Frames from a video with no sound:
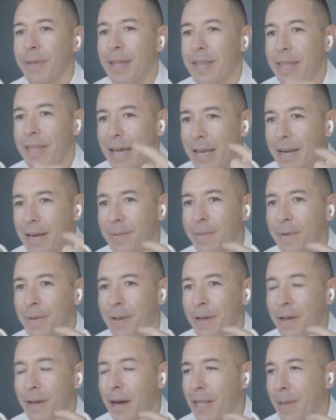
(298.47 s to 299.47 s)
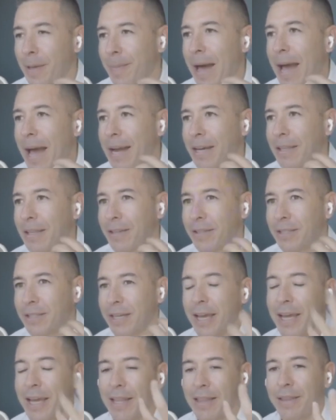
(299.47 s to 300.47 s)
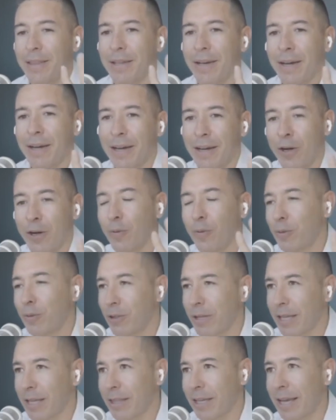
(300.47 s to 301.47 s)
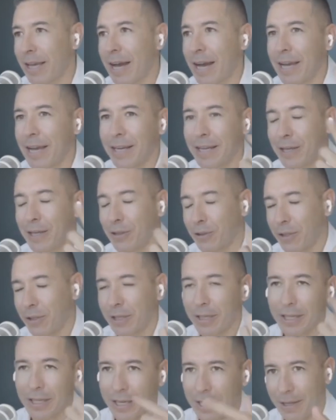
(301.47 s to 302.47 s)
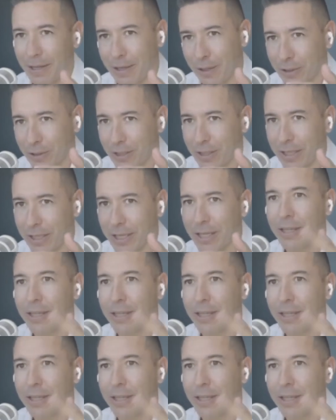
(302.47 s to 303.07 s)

And then on the back end, they say, hey, hope you like the guide. In case you didn't get it, here's the link.